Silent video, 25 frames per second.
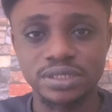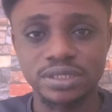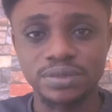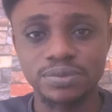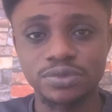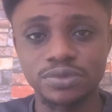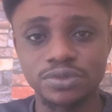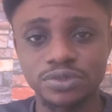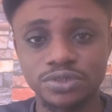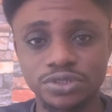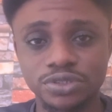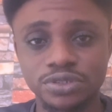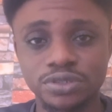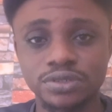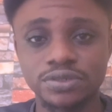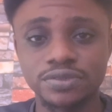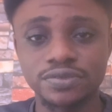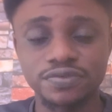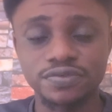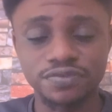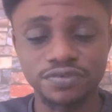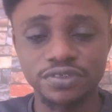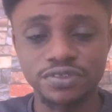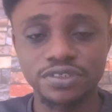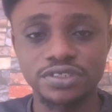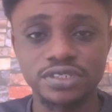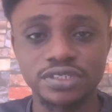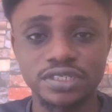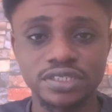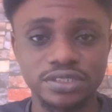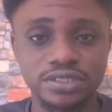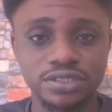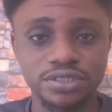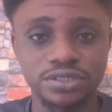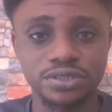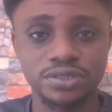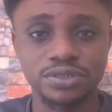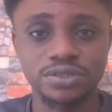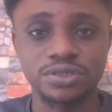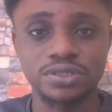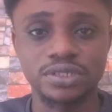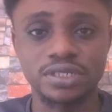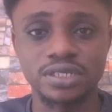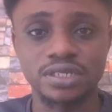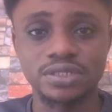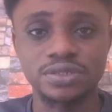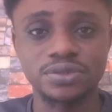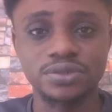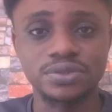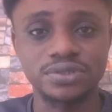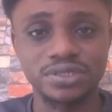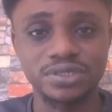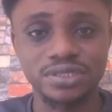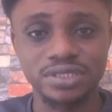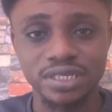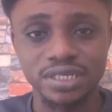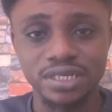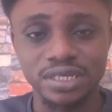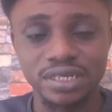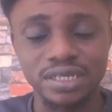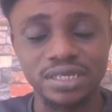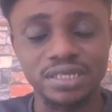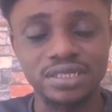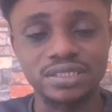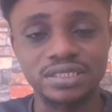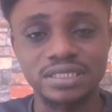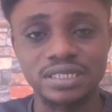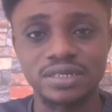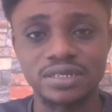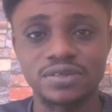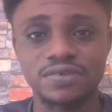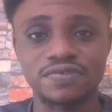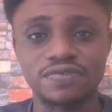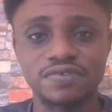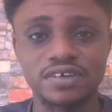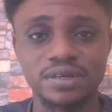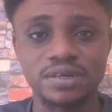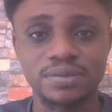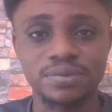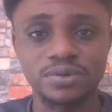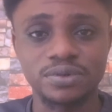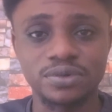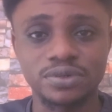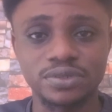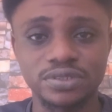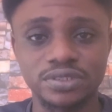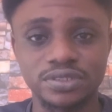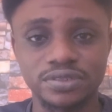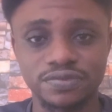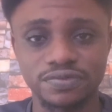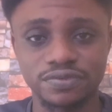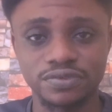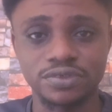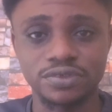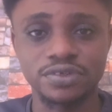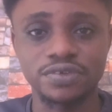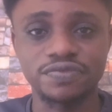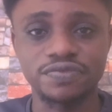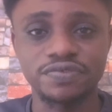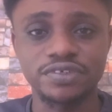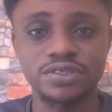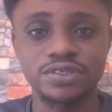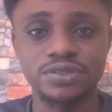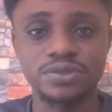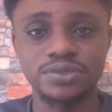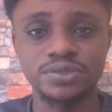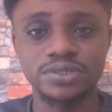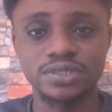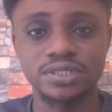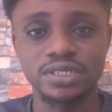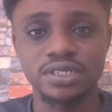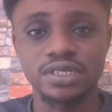I'm going to show you free transitions you can use inside of CapCut for your videos.